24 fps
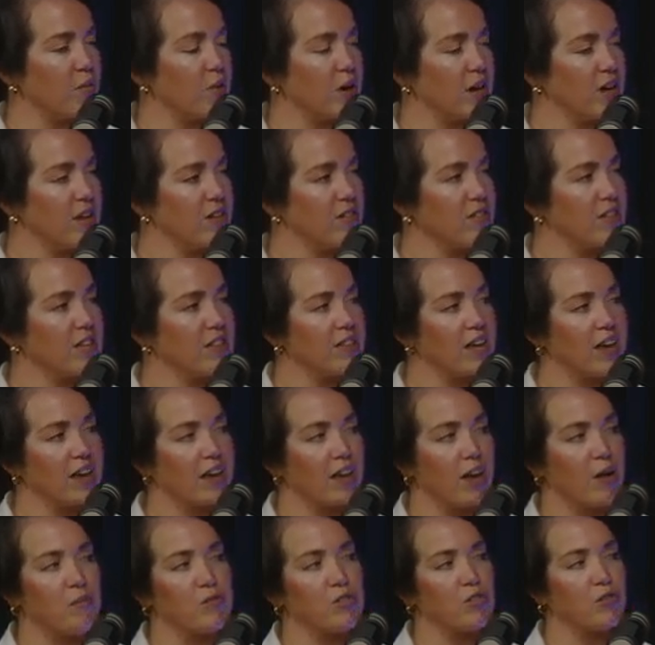Where do you think that
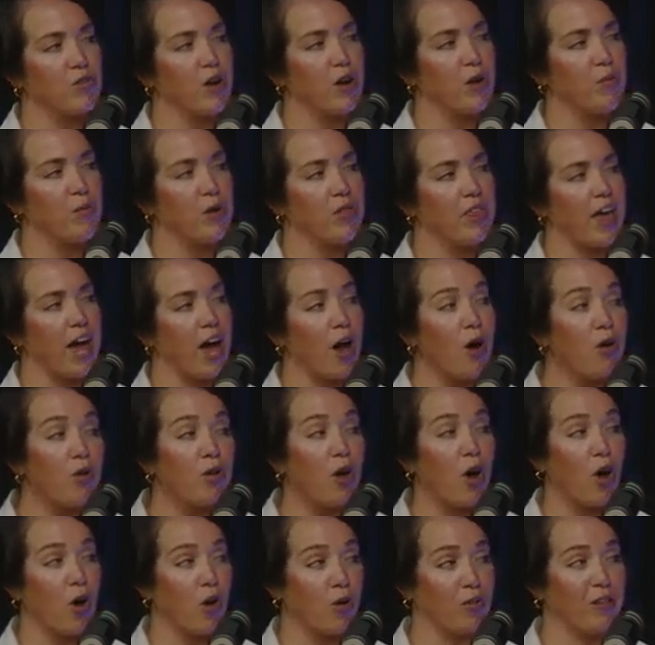comes from without
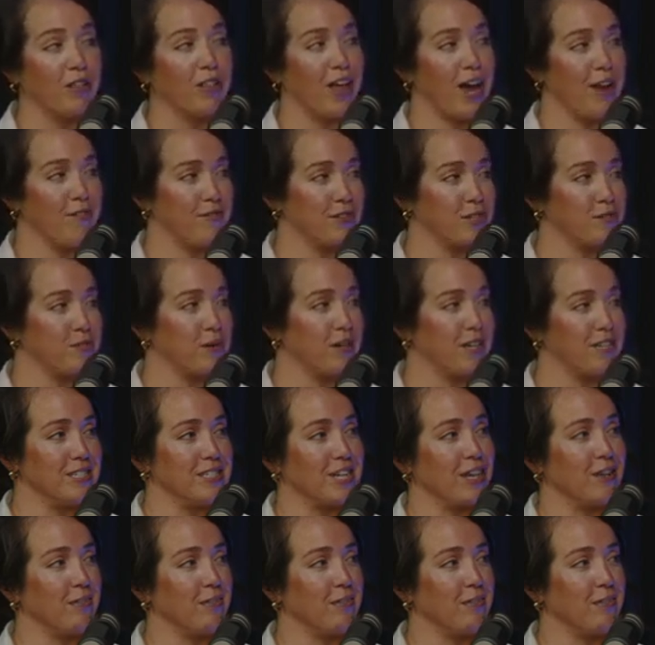all the life experience?